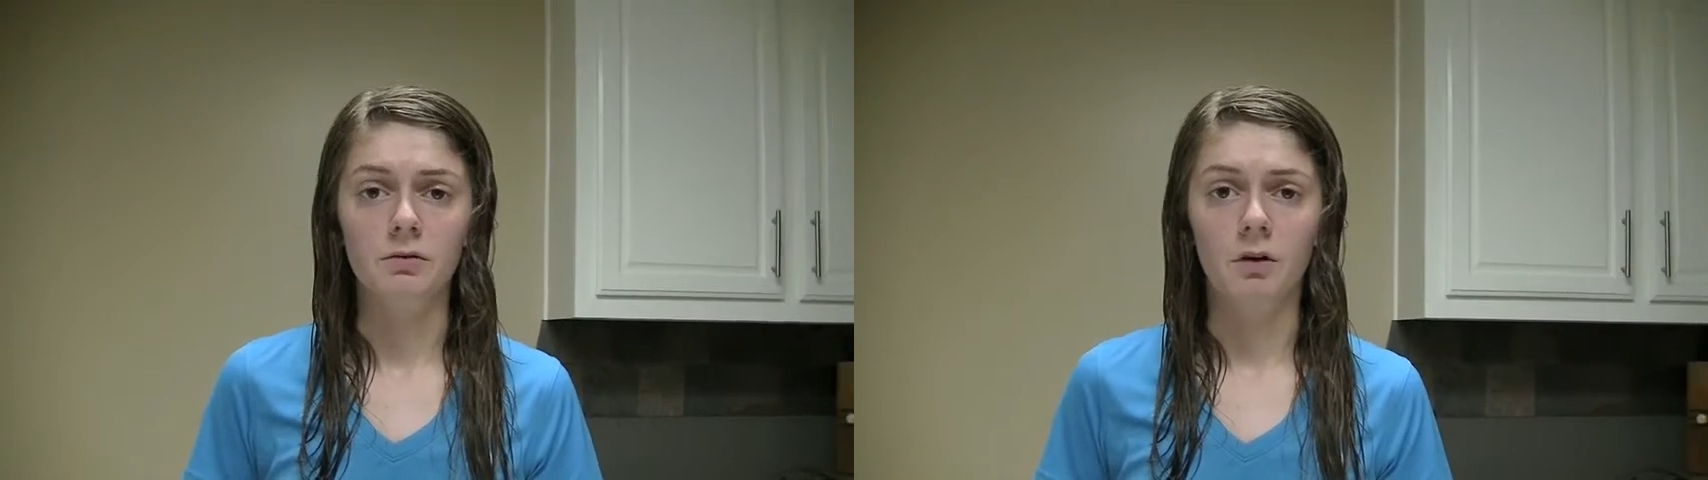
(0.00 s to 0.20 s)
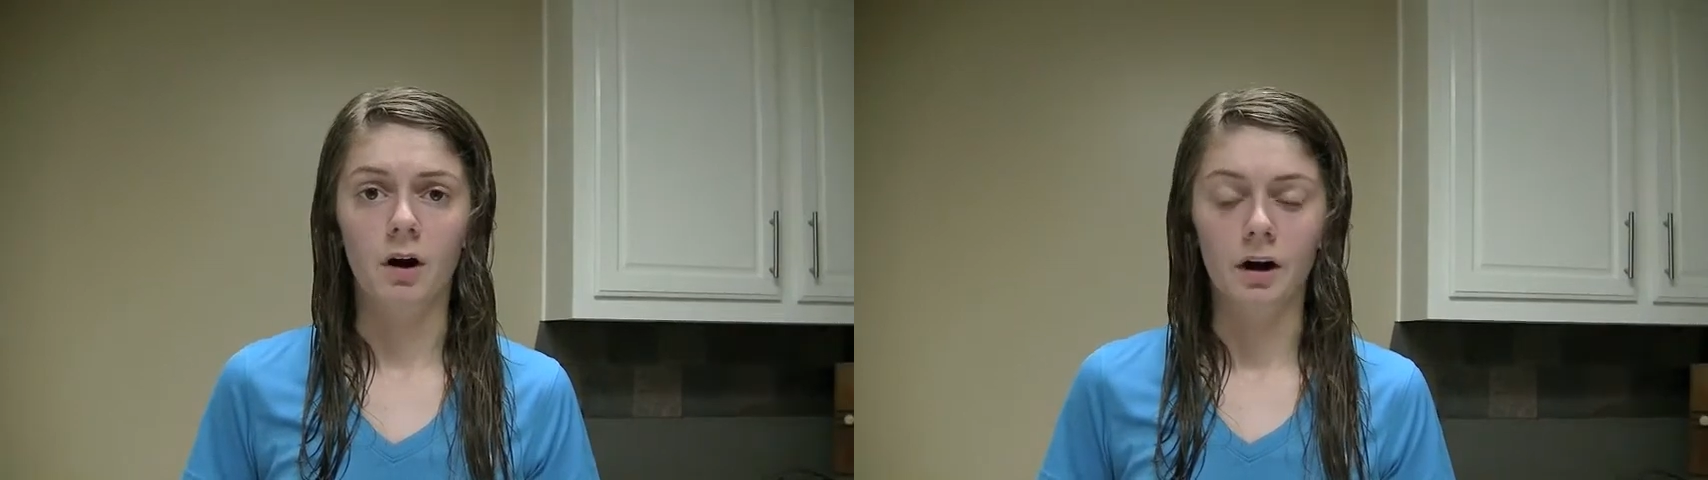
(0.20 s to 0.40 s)

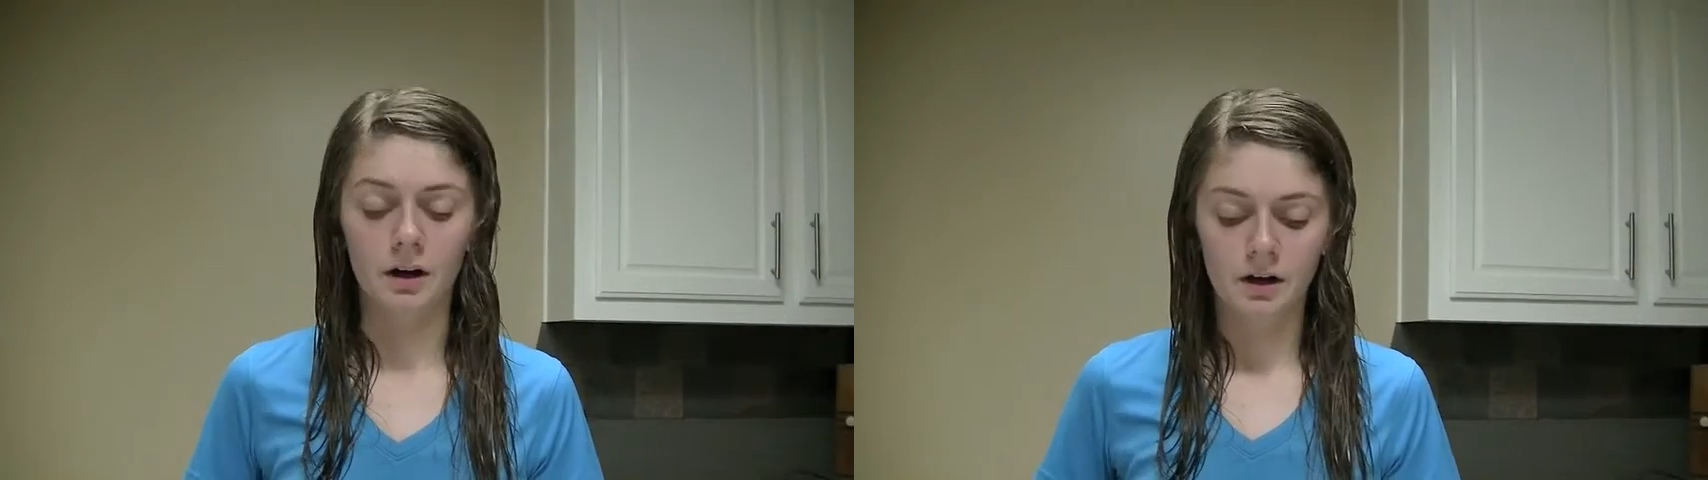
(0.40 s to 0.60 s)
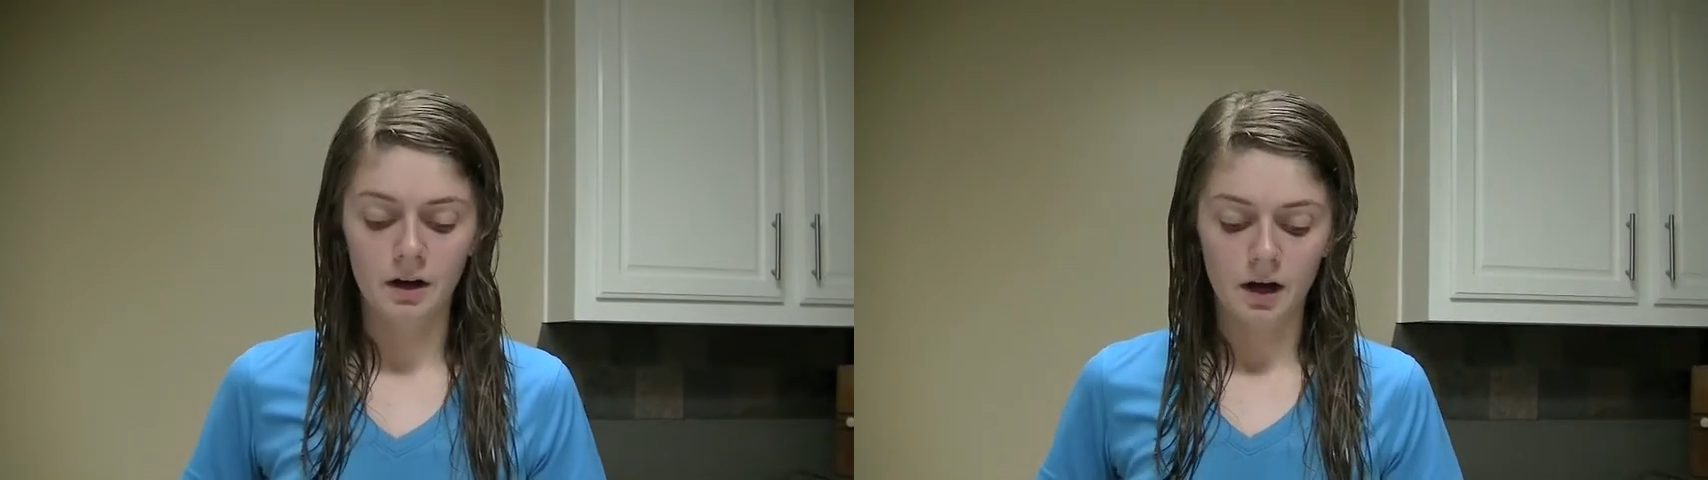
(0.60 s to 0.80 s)
far.
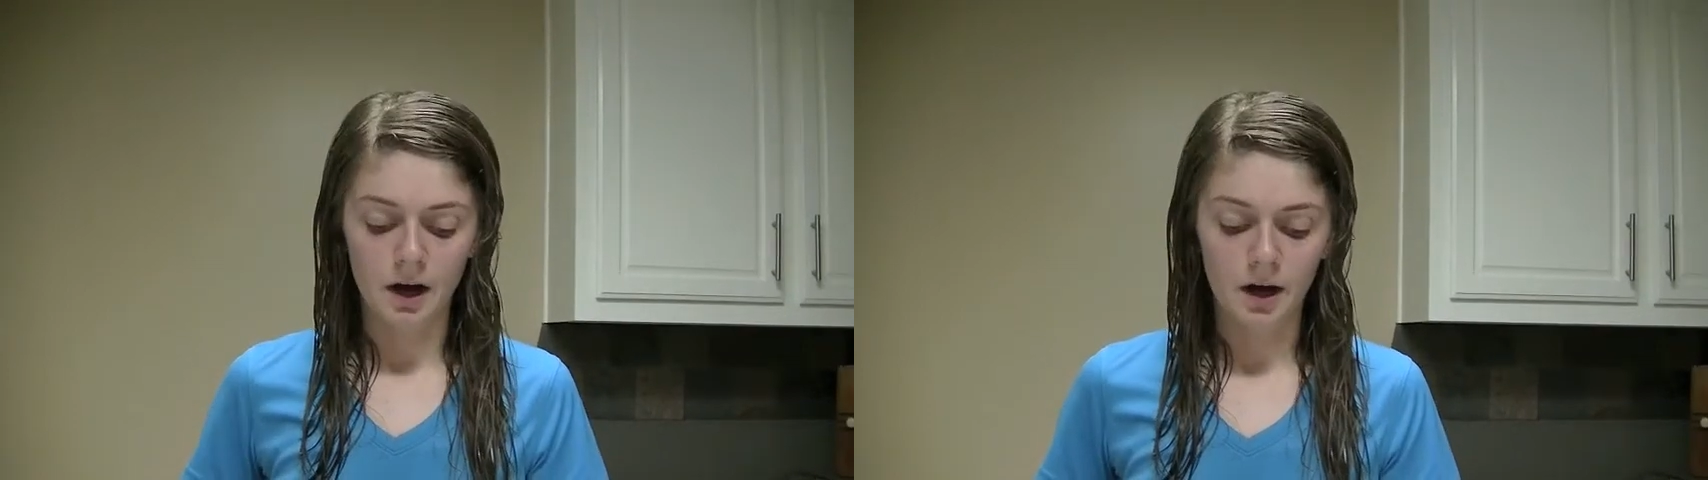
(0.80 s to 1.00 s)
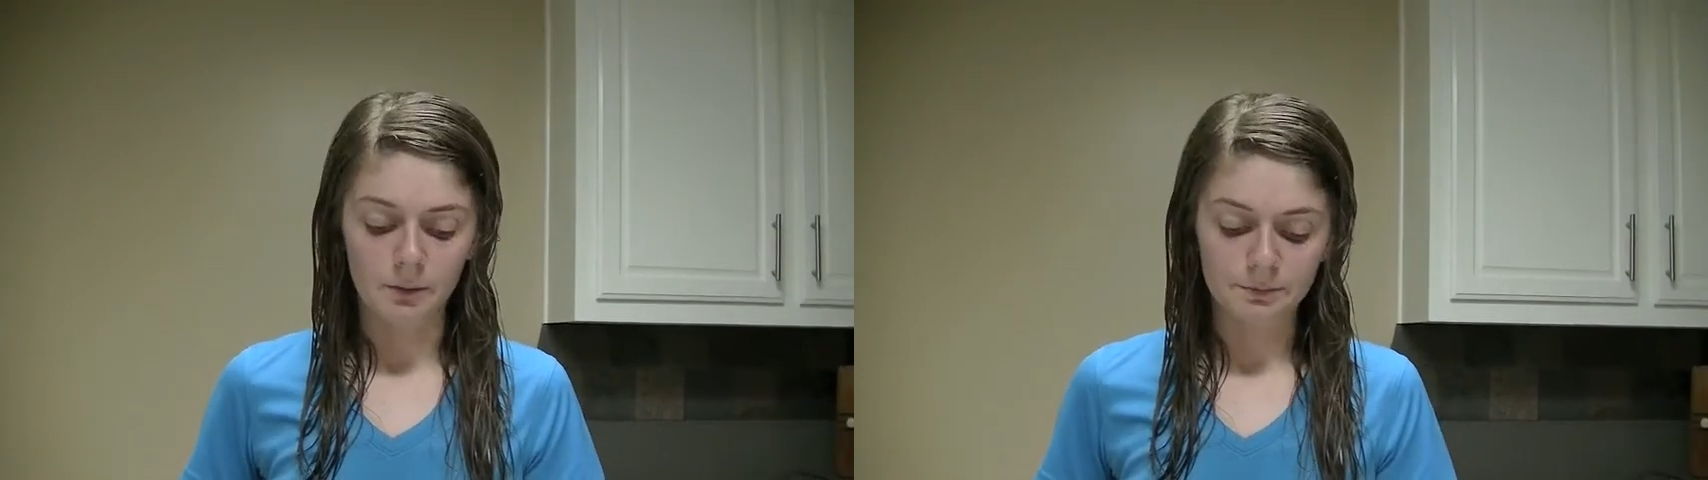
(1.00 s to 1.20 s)

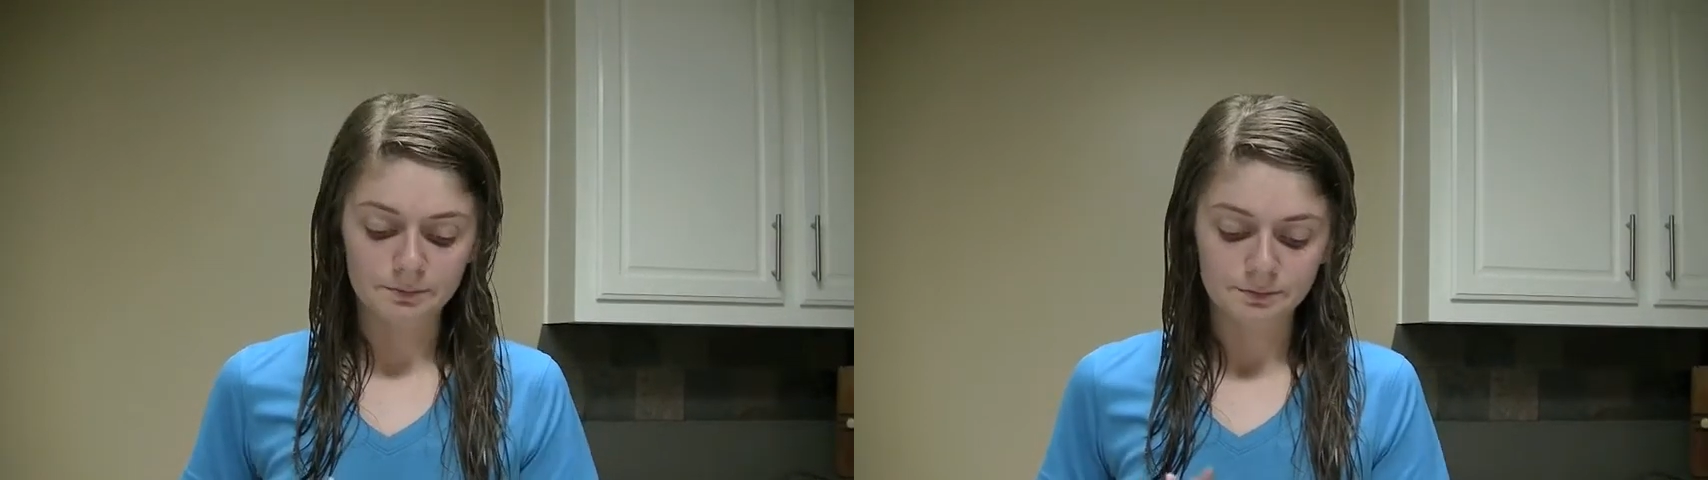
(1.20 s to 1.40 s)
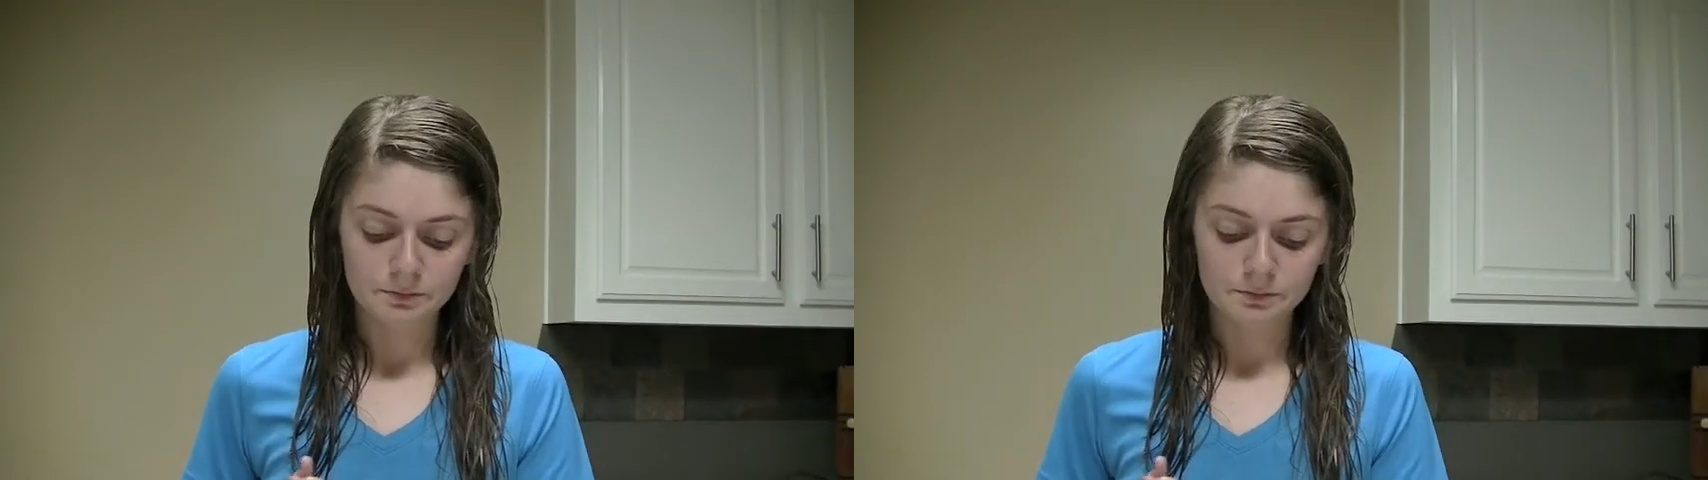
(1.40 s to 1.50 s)
And